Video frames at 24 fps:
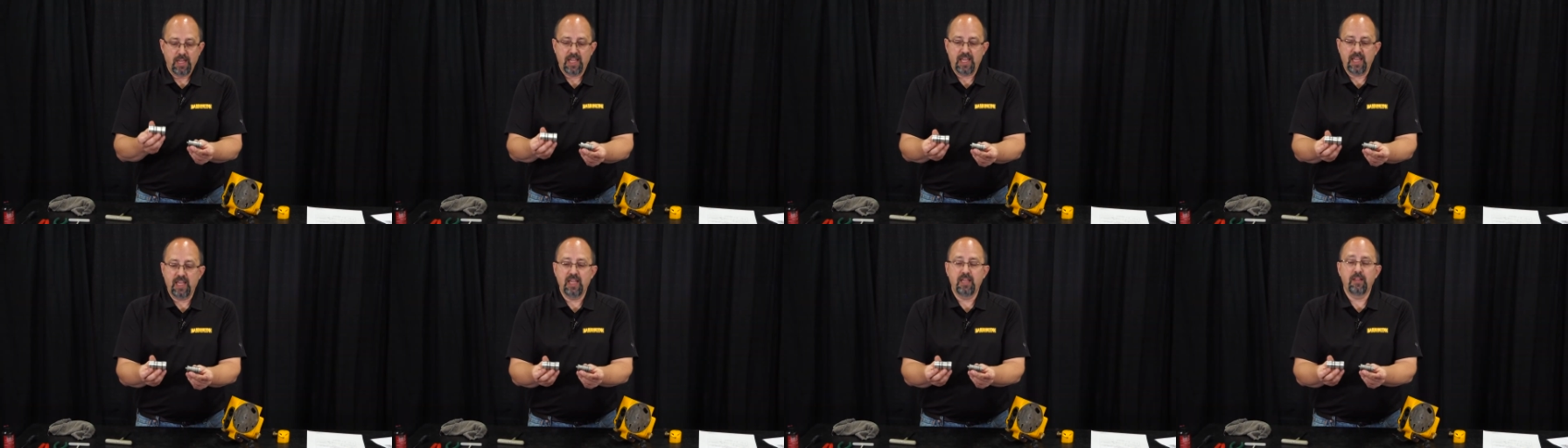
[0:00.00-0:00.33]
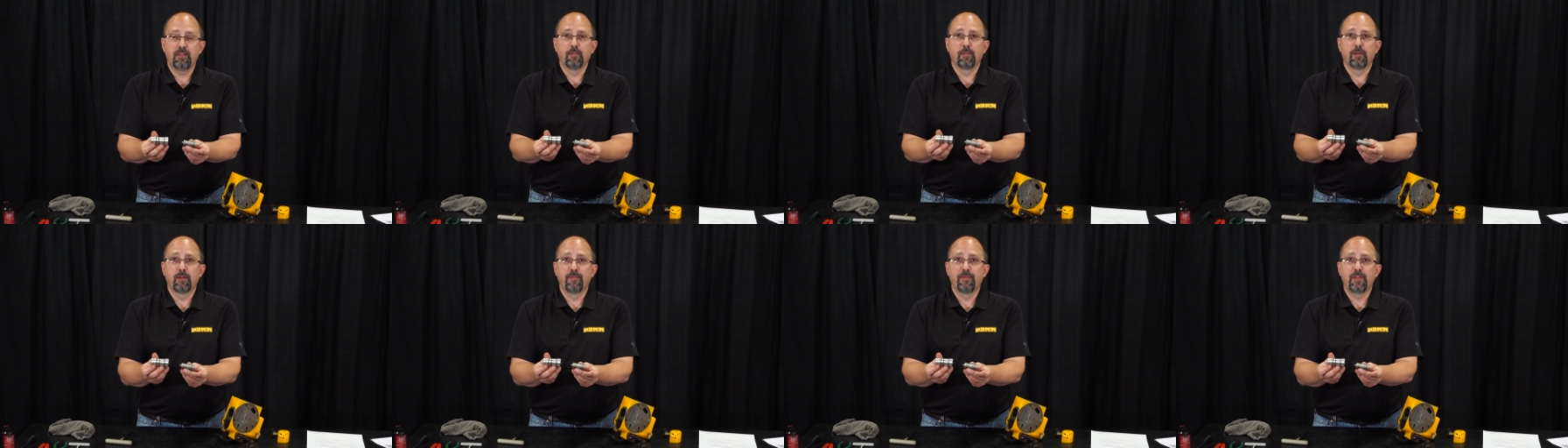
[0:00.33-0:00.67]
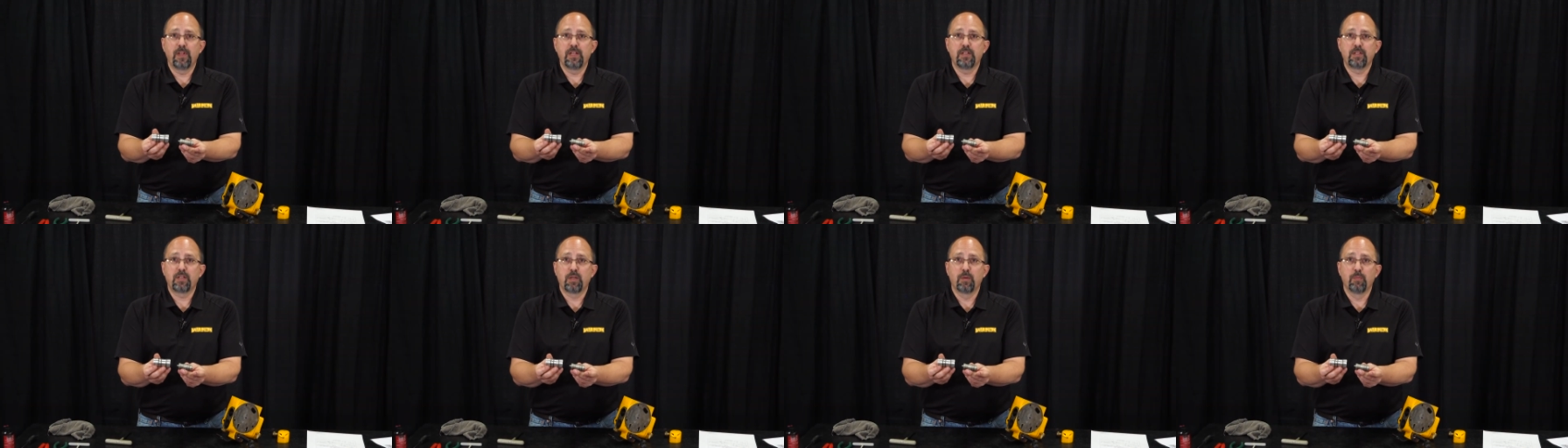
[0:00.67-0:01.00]
Either of
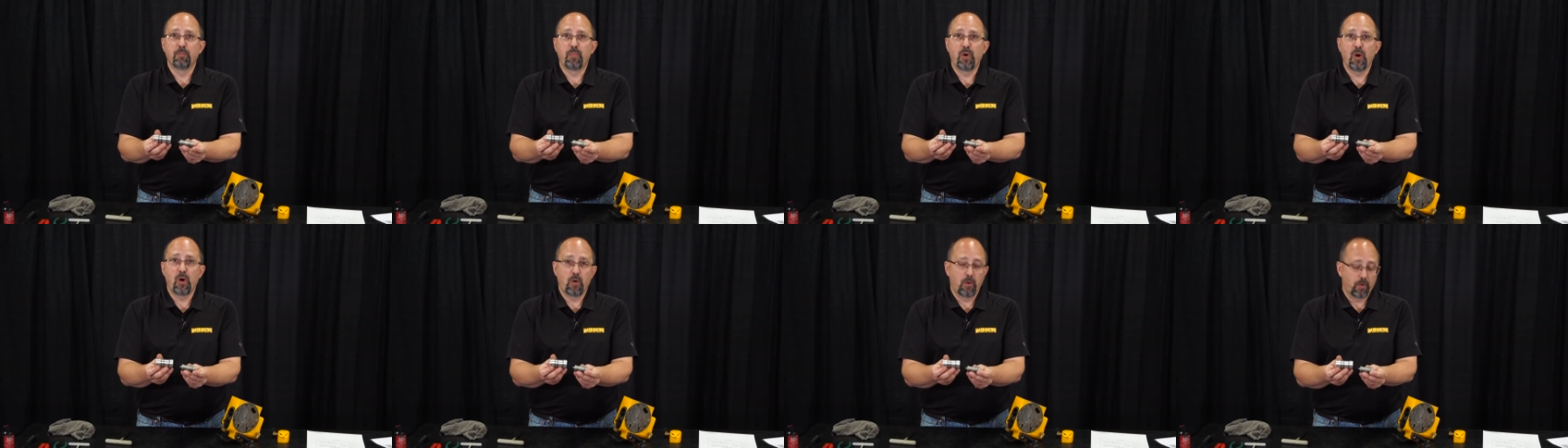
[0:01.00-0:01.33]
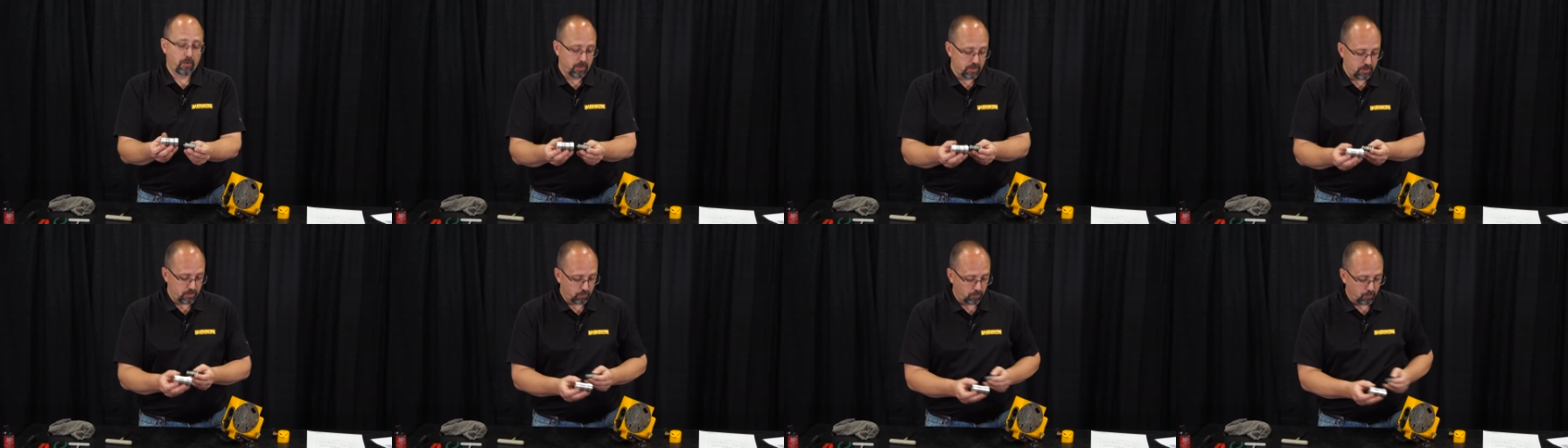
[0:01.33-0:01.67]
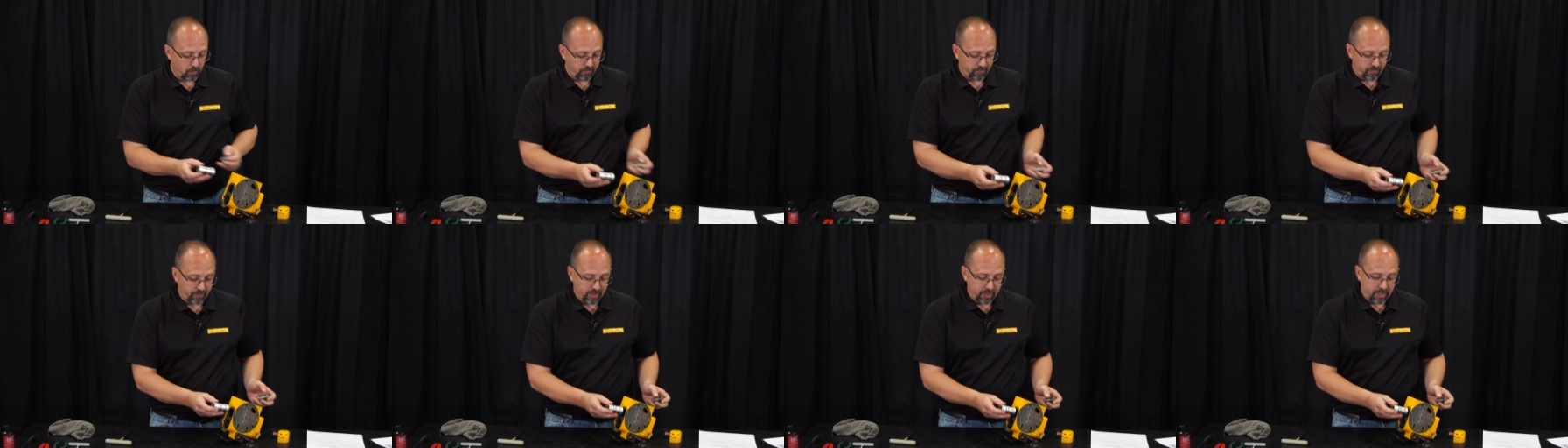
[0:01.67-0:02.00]
these components will
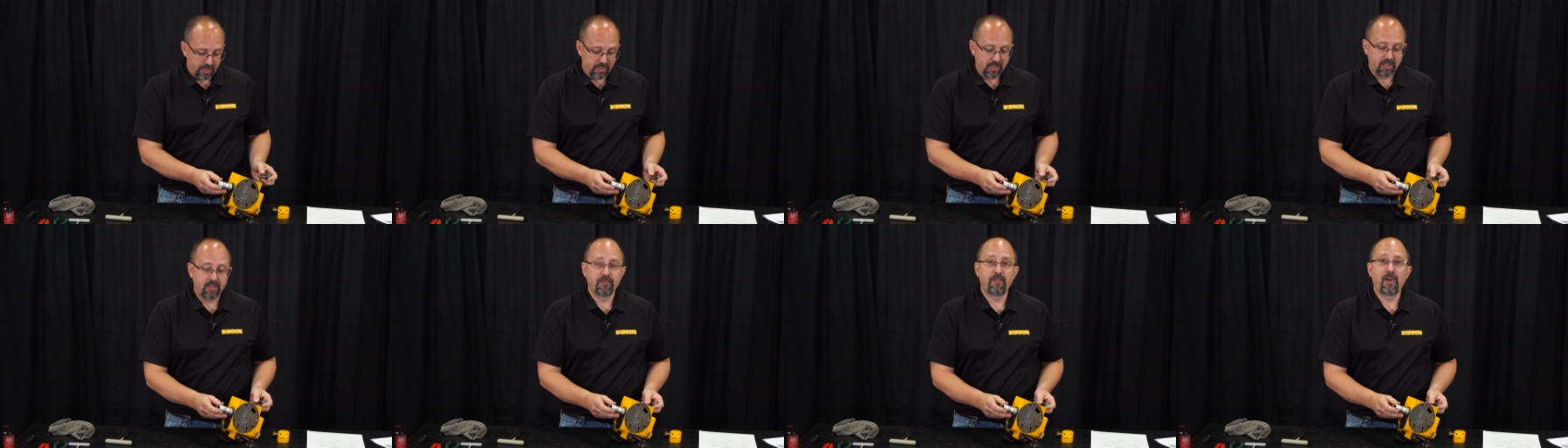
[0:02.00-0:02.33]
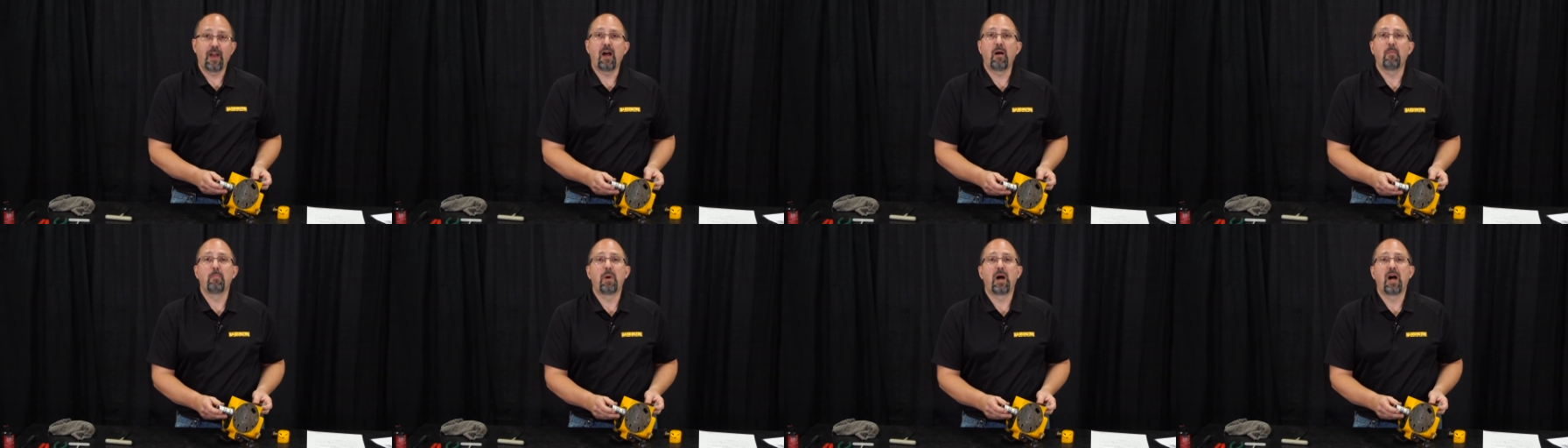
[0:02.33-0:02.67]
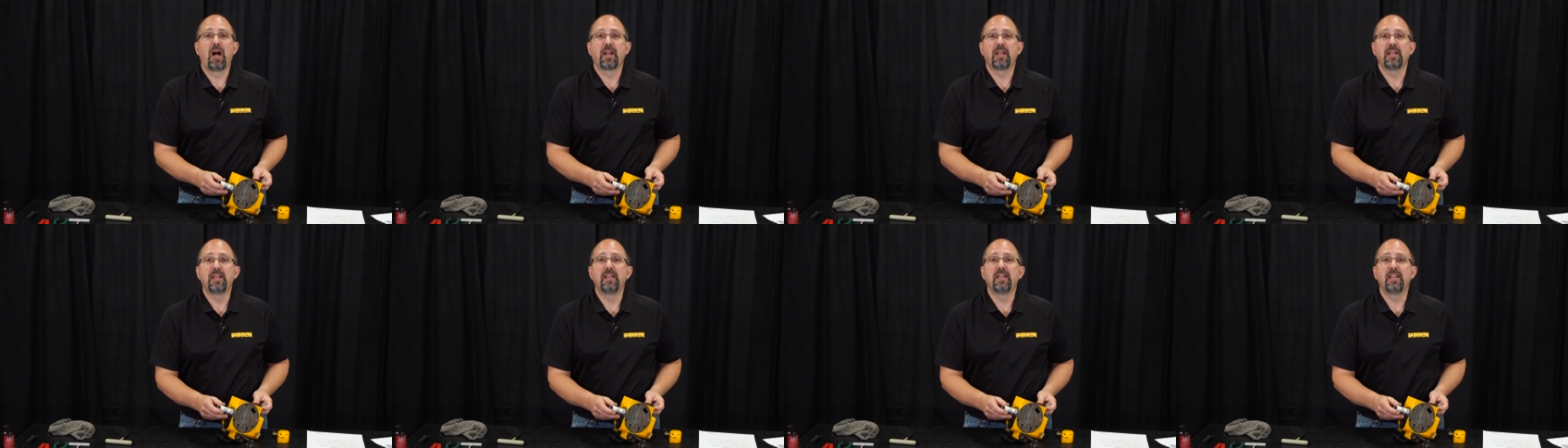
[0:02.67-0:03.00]
fit into the valve
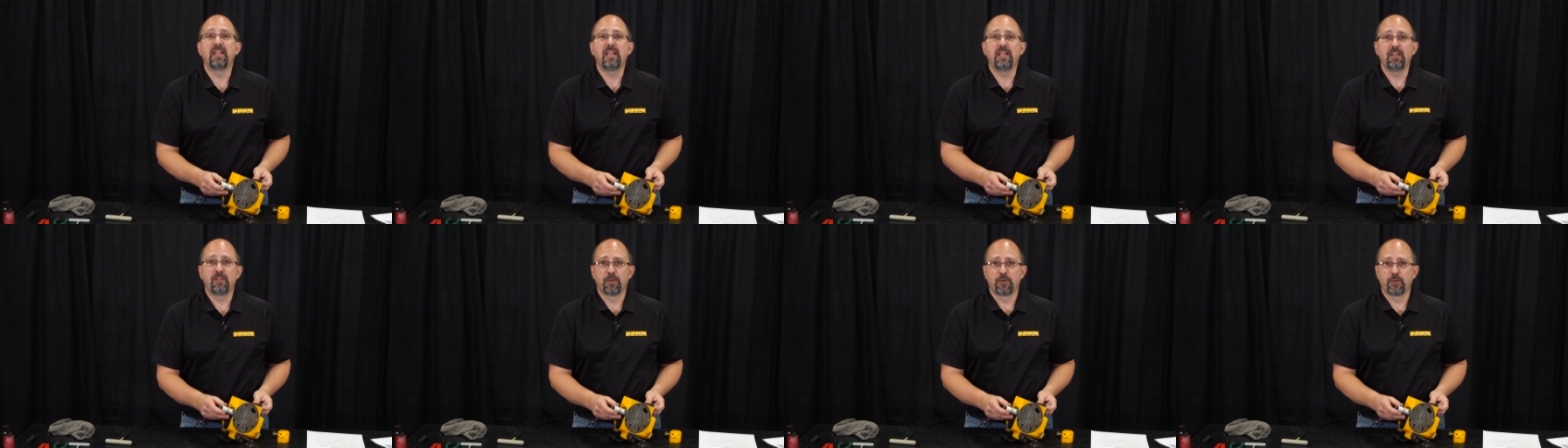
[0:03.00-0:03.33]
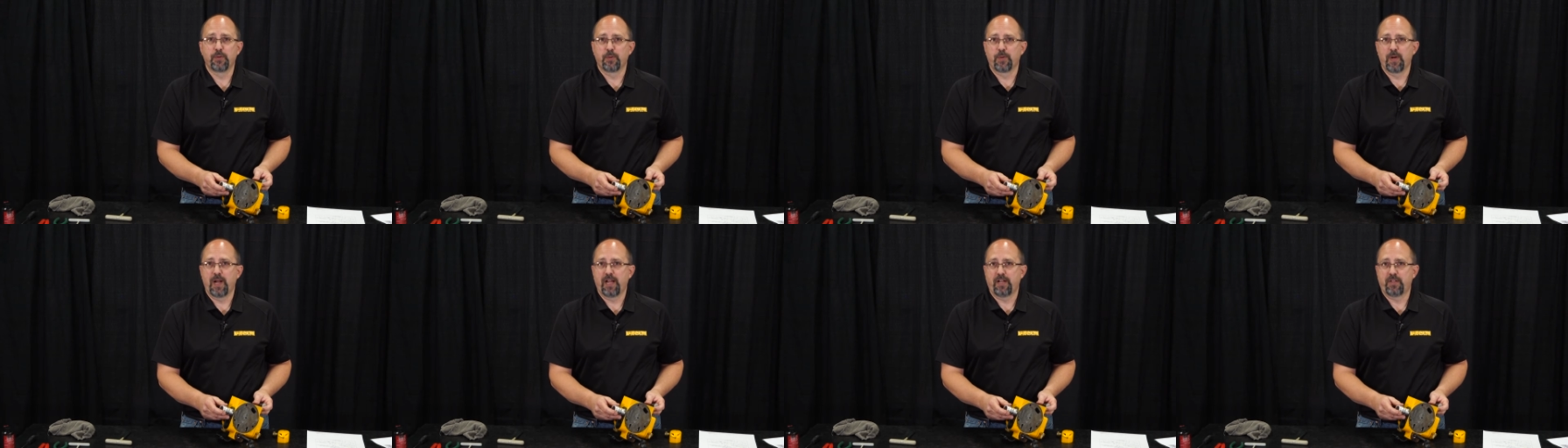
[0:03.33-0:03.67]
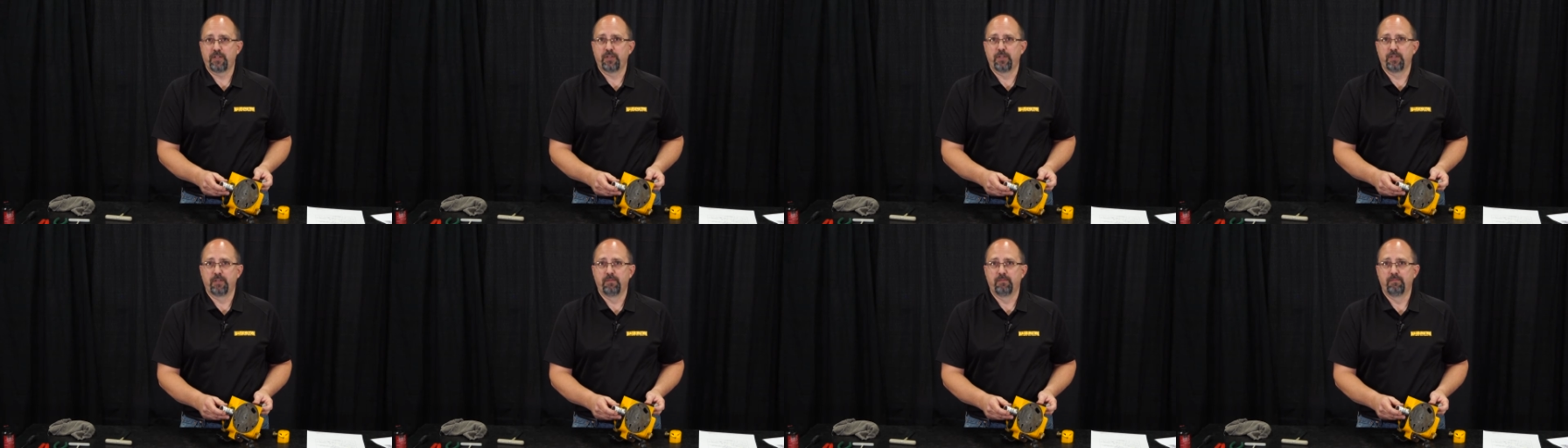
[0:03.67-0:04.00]
body in either
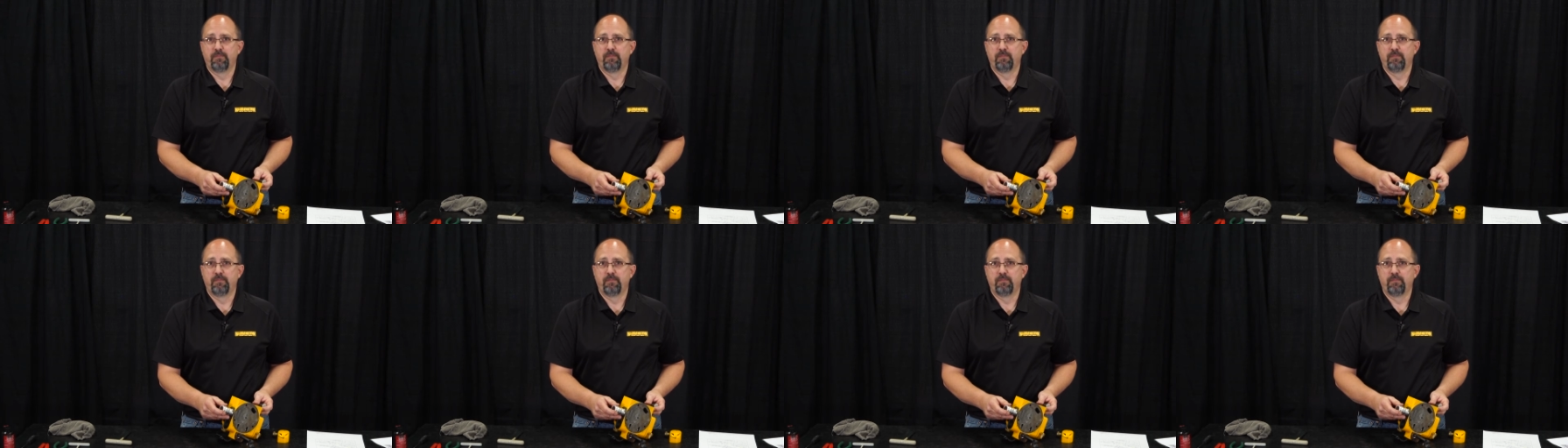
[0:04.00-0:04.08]
direction.